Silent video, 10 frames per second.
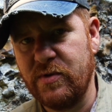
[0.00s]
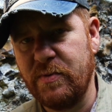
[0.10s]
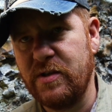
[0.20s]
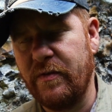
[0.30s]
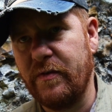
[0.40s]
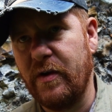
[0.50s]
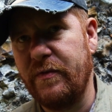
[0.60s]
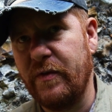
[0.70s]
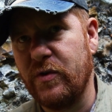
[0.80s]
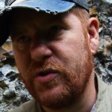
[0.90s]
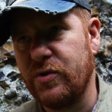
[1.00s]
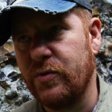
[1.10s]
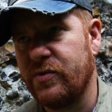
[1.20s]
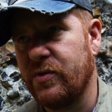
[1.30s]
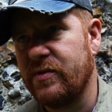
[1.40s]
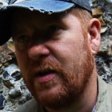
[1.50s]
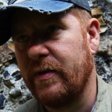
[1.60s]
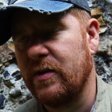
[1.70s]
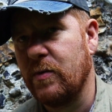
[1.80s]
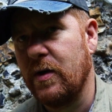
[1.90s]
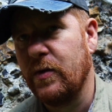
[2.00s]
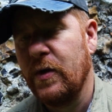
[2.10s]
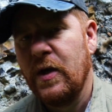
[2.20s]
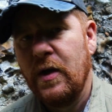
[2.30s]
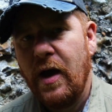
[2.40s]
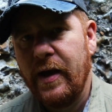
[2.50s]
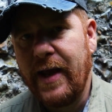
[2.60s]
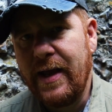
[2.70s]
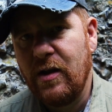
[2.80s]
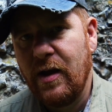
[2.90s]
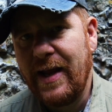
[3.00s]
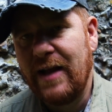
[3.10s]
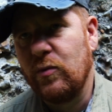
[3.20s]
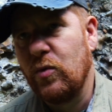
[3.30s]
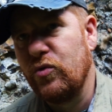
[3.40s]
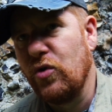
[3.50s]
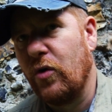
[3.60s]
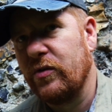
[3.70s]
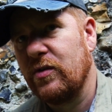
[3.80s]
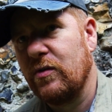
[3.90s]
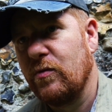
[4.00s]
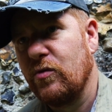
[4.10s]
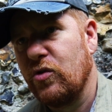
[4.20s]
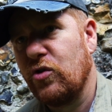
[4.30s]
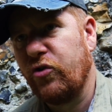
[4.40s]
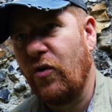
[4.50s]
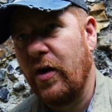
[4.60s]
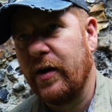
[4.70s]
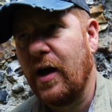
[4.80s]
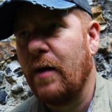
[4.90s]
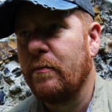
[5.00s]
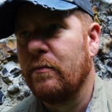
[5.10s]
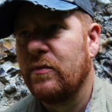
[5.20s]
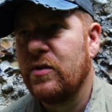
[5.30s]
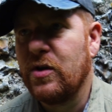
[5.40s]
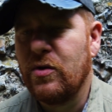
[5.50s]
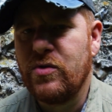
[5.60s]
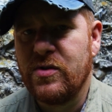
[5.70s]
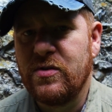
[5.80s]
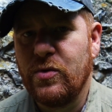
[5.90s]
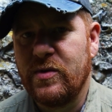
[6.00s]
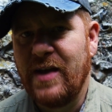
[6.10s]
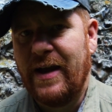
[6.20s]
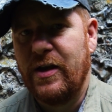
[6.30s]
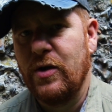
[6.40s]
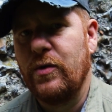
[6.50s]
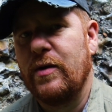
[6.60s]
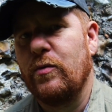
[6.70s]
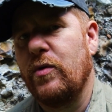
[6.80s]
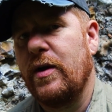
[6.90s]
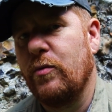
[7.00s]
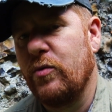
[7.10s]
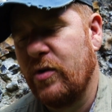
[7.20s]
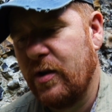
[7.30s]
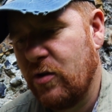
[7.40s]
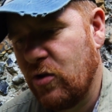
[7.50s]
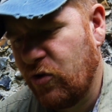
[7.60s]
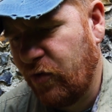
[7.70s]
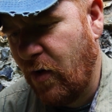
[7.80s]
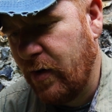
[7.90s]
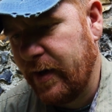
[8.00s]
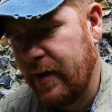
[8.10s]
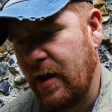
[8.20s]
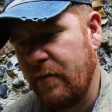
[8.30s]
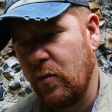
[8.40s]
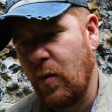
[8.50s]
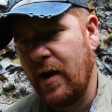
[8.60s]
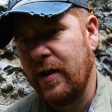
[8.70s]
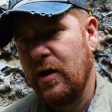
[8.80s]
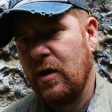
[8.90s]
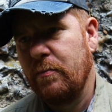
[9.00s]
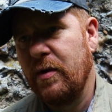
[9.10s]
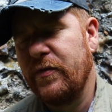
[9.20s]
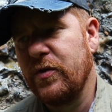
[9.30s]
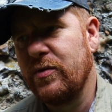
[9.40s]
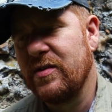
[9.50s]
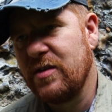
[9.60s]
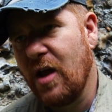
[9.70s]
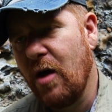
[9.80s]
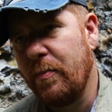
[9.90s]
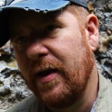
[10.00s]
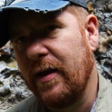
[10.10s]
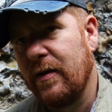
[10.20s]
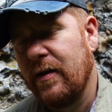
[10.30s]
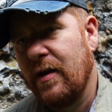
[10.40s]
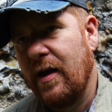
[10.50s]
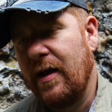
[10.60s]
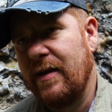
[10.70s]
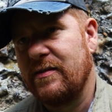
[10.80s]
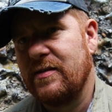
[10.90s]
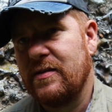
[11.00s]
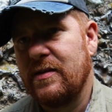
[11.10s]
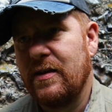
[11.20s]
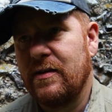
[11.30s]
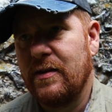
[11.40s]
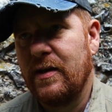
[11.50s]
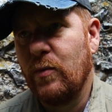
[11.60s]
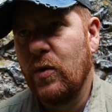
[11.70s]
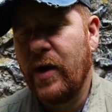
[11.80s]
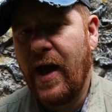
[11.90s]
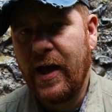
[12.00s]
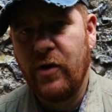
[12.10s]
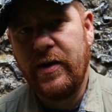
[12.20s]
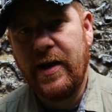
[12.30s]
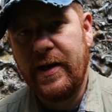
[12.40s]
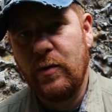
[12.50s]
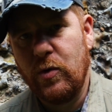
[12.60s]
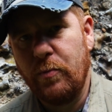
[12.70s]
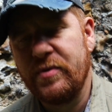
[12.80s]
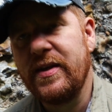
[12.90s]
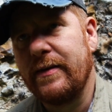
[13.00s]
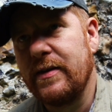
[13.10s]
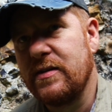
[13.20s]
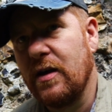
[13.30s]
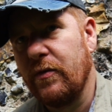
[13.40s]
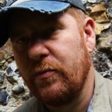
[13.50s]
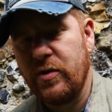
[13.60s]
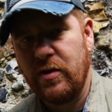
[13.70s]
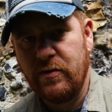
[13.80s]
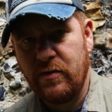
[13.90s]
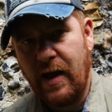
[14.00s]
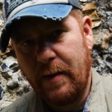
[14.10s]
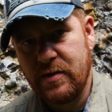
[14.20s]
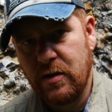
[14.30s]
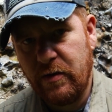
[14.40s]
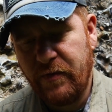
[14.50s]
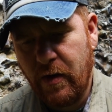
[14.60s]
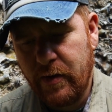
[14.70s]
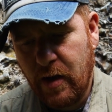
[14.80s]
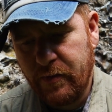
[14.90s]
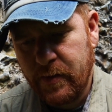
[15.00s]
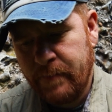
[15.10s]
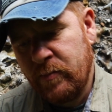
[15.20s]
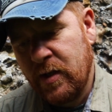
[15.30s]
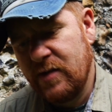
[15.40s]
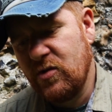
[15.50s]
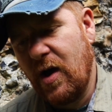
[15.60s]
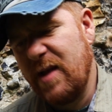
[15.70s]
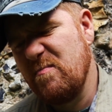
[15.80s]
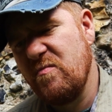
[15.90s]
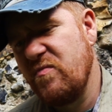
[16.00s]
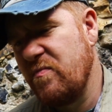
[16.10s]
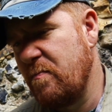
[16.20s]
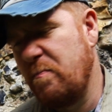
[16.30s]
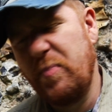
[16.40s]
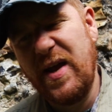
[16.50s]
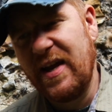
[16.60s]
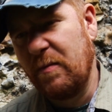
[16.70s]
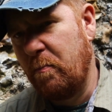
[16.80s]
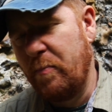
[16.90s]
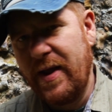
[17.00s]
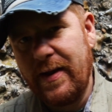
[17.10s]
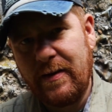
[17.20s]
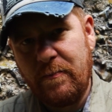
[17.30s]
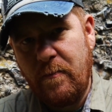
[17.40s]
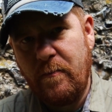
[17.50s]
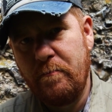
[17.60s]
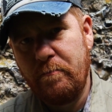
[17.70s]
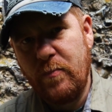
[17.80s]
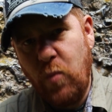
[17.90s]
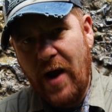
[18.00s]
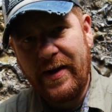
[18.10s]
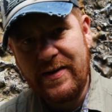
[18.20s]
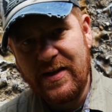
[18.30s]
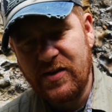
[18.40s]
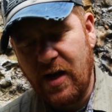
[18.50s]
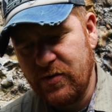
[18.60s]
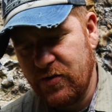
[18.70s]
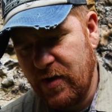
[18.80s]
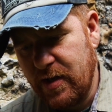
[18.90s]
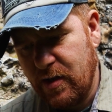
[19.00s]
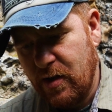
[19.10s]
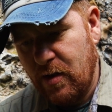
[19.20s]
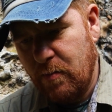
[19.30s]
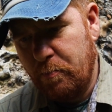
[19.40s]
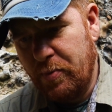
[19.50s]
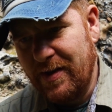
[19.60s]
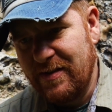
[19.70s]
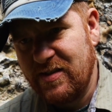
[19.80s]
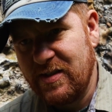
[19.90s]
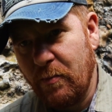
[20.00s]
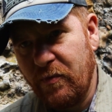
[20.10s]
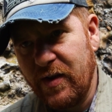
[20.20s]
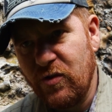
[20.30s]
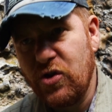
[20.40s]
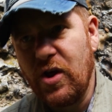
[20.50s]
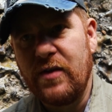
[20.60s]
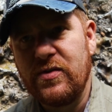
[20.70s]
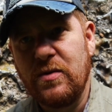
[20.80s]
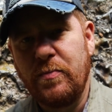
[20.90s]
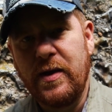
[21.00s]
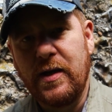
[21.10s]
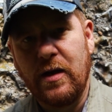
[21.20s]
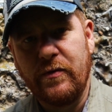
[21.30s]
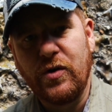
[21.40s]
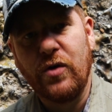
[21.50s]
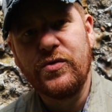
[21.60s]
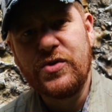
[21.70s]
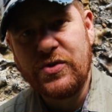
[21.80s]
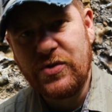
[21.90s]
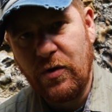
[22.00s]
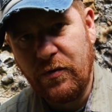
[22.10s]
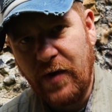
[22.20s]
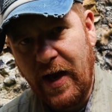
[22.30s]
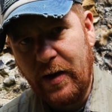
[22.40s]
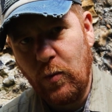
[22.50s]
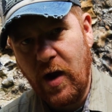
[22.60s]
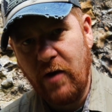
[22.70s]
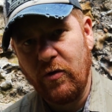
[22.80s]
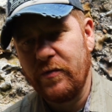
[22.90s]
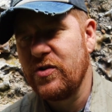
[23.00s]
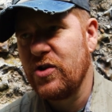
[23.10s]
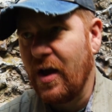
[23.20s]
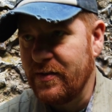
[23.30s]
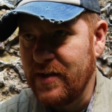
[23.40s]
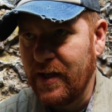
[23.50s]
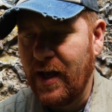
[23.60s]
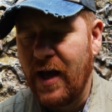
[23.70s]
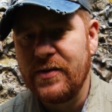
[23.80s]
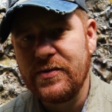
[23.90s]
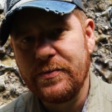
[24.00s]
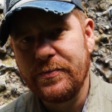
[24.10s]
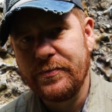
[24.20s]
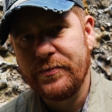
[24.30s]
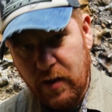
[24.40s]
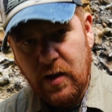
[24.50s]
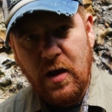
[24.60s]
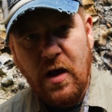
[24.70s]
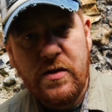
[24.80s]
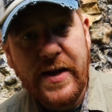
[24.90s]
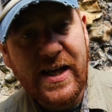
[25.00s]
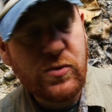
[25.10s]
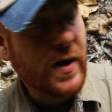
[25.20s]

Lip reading: especially if I've got shorts or something as well. Again, an adder will not try and come to you just to attack you. It will try and get the other way, but if you disturb it, it will get angry and it will protect itself, which is absolutely fair enough. It's not a big one in this country, but it's something just to be kind of conscious of and aware of, just in case. The next